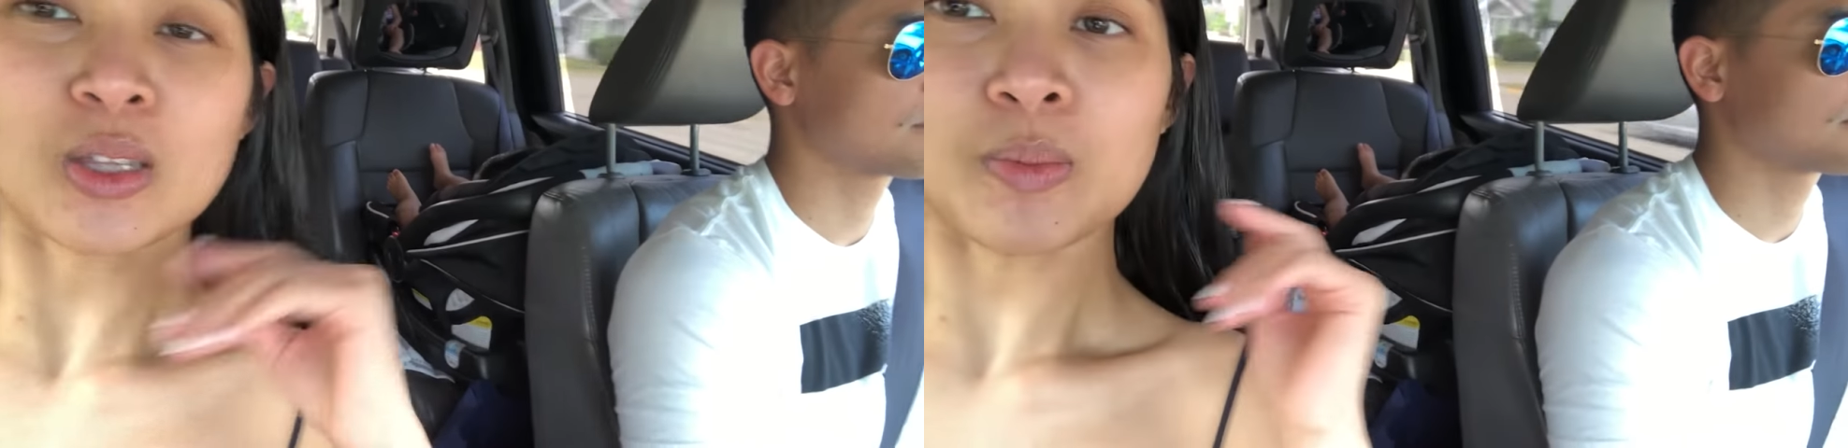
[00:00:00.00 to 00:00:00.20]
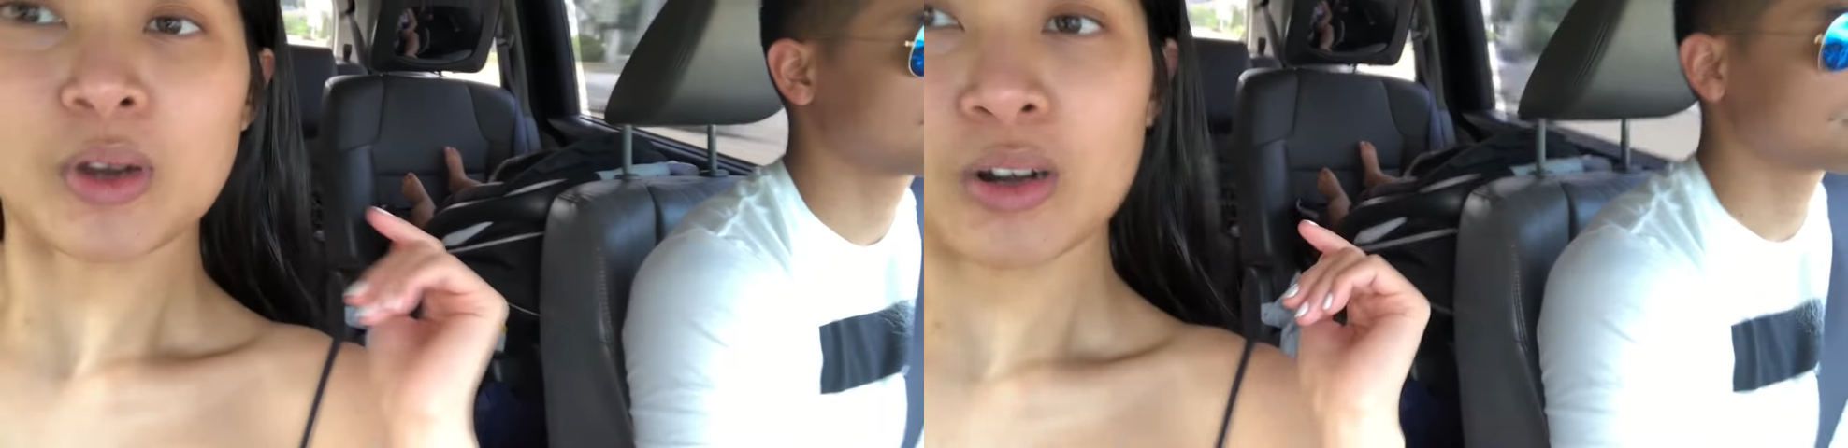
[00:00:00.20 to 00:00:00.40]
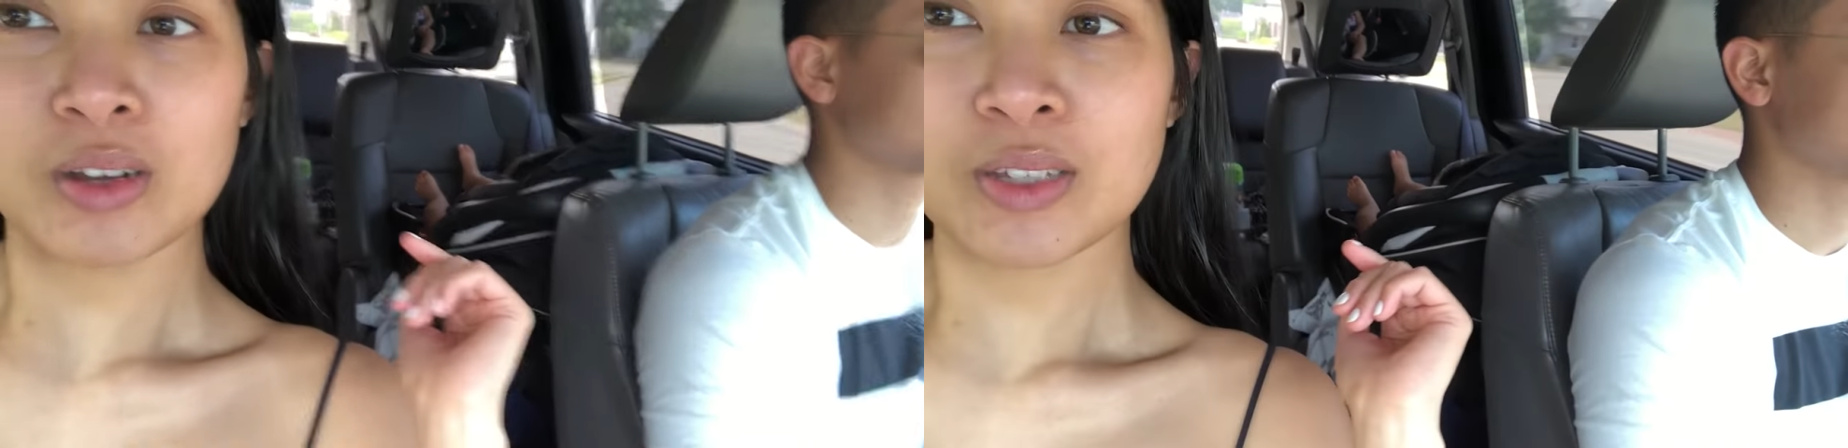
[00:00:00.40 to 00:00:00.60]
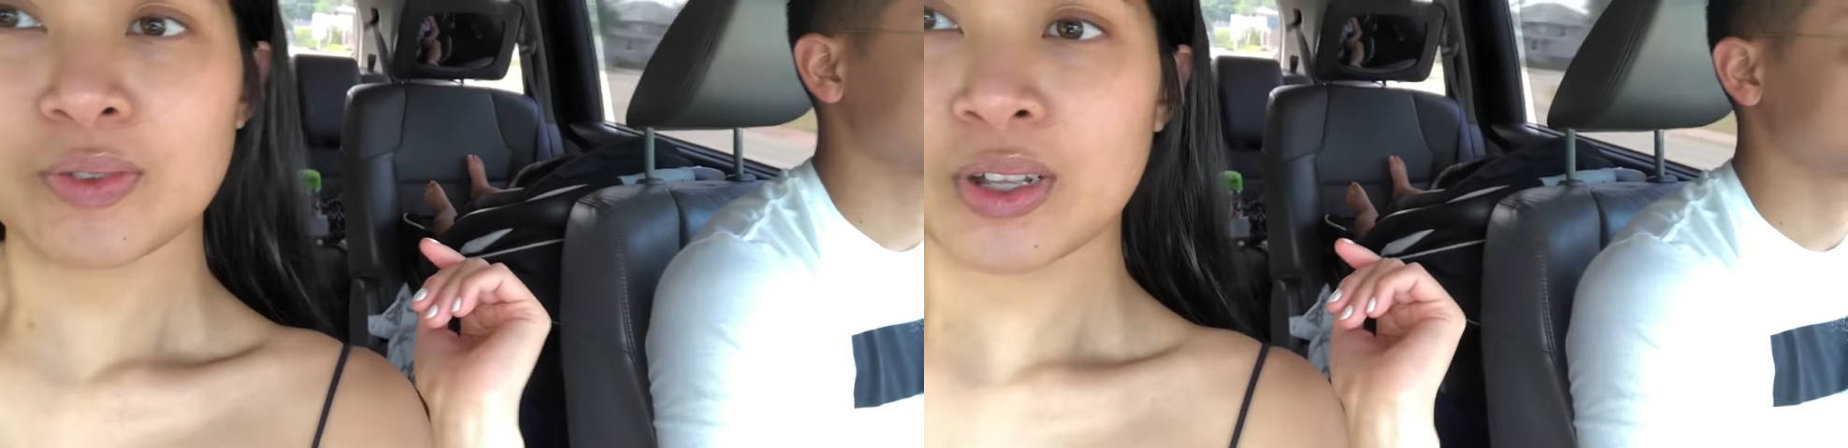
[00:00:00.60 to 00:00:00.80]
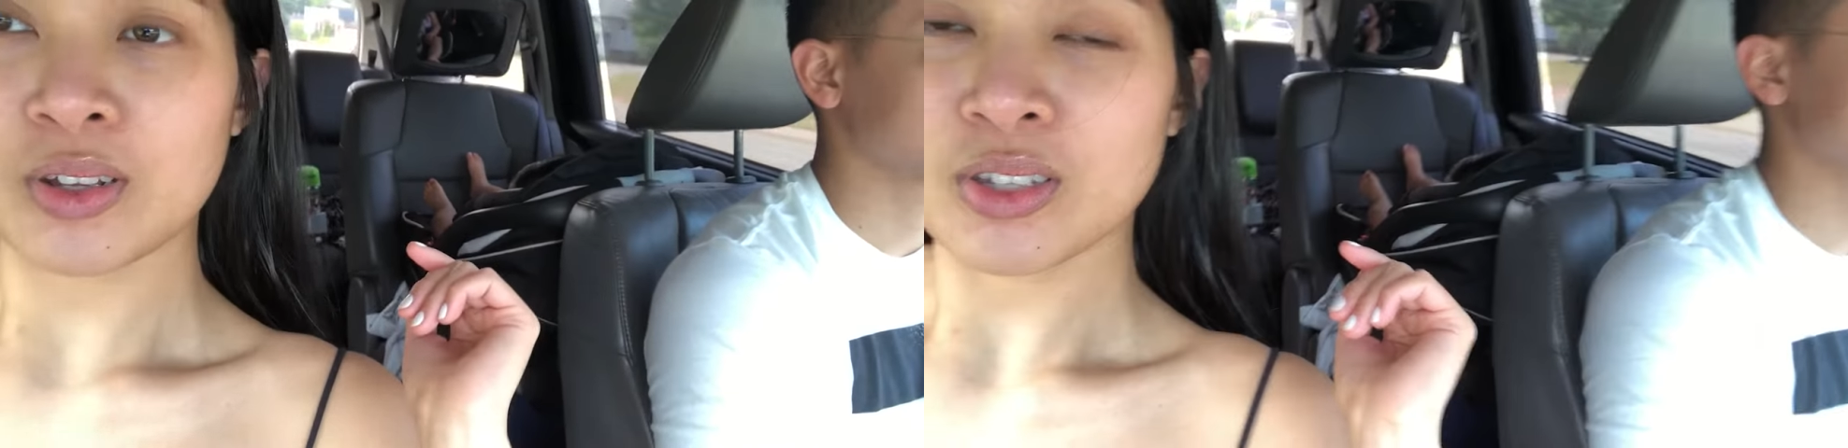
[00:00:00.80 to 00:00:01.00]
tomorrow is
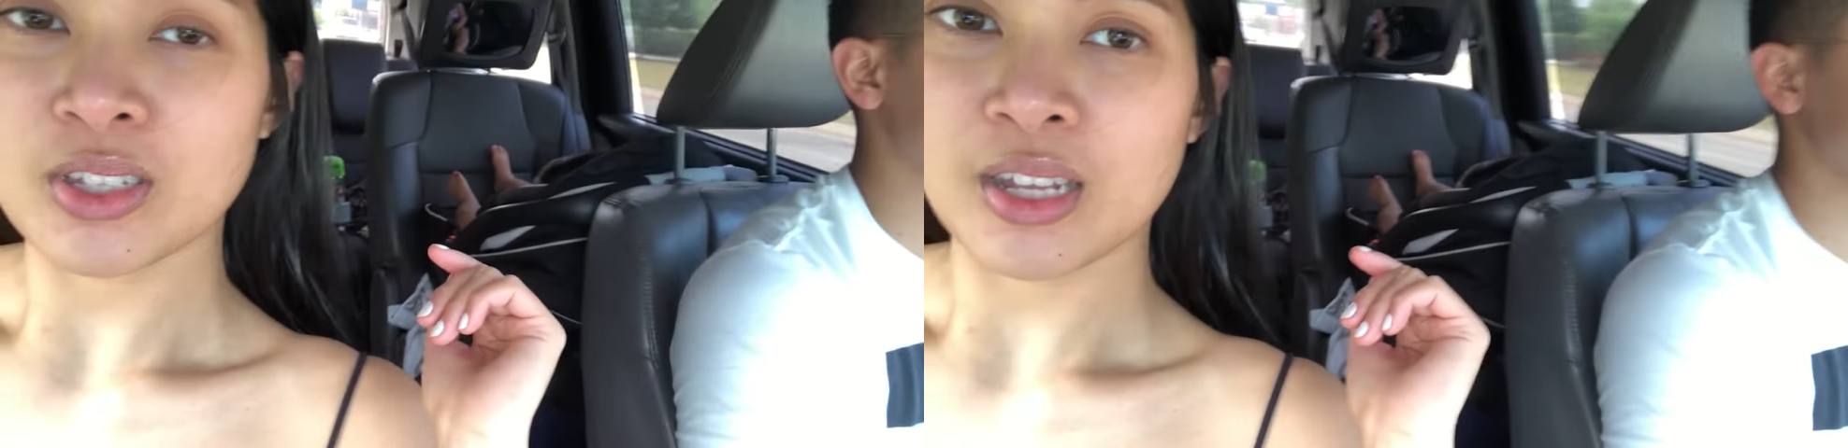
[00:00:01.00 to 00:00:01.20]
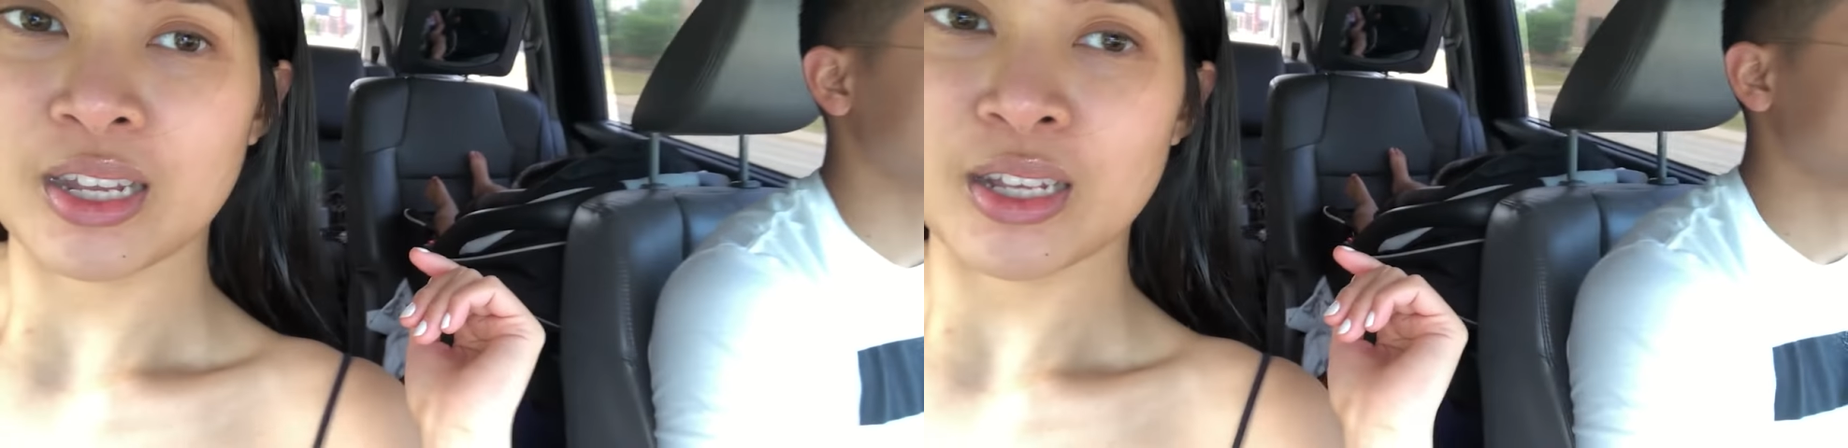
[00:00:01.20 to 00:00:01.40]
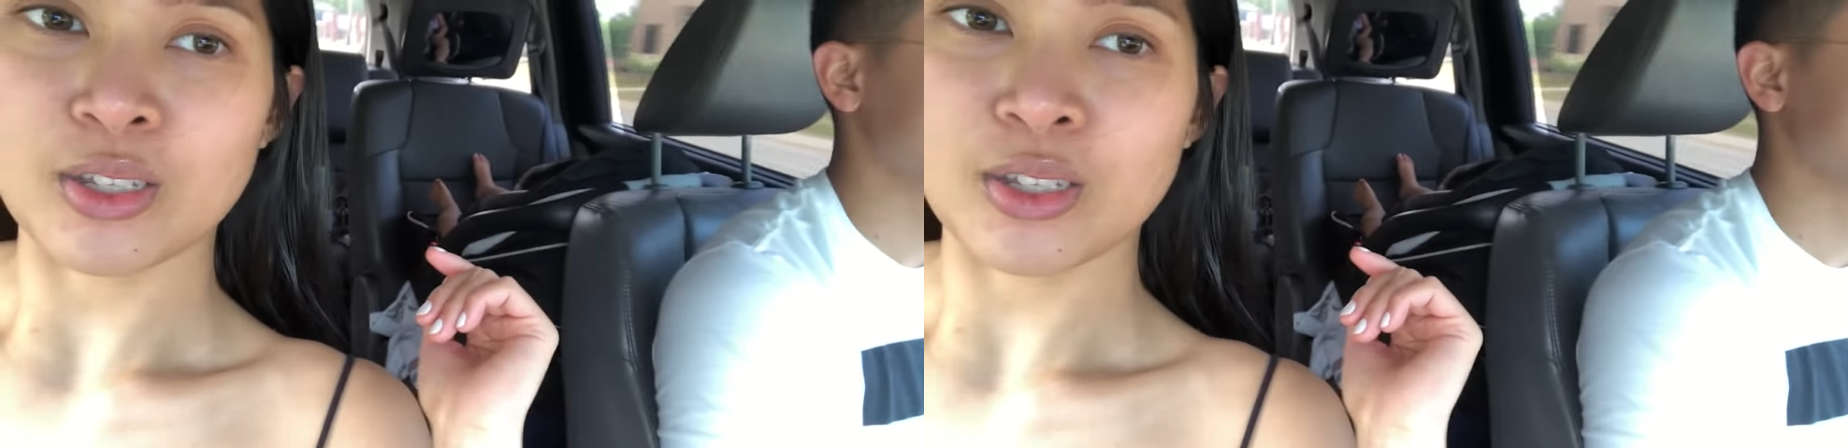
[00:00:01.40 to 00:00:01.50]
Father's Day,